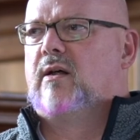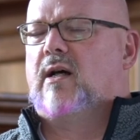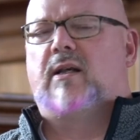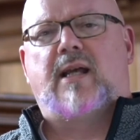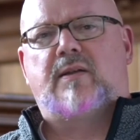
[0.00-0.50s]

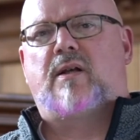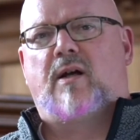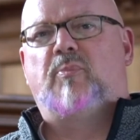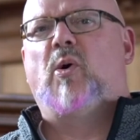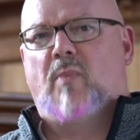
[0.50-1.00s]
unless
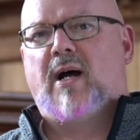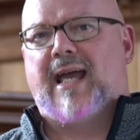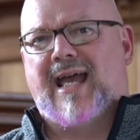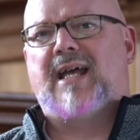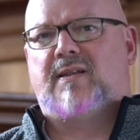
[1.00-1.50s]
I put my
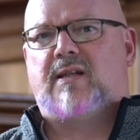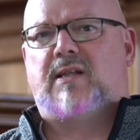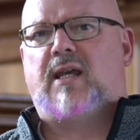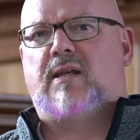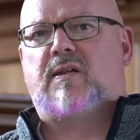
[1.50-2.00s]
hands
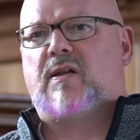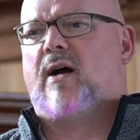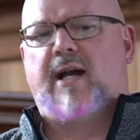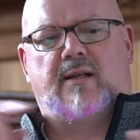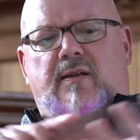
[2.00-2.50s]
into his
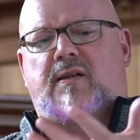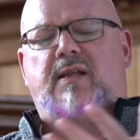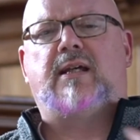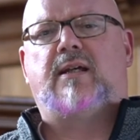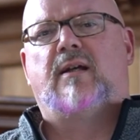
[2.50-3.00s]
side and
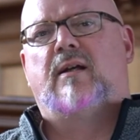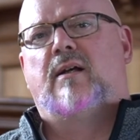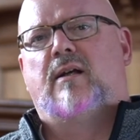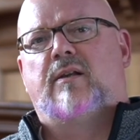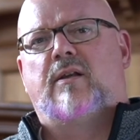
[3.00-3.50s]
see
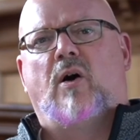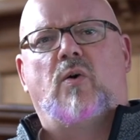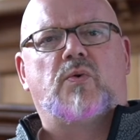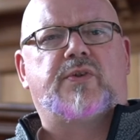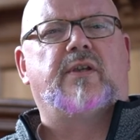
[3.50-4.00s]
the
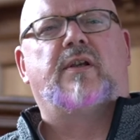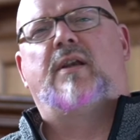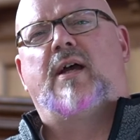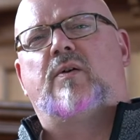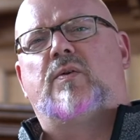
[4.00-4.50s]
holes that the
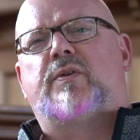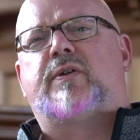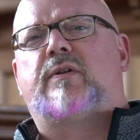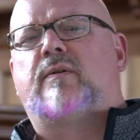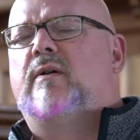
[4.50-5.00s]

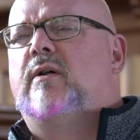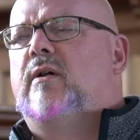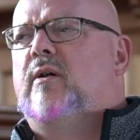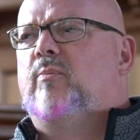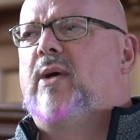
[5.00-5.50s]
nails
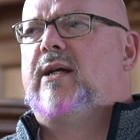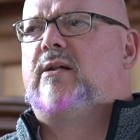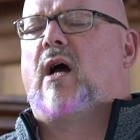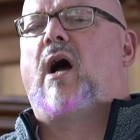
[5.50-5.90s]
made,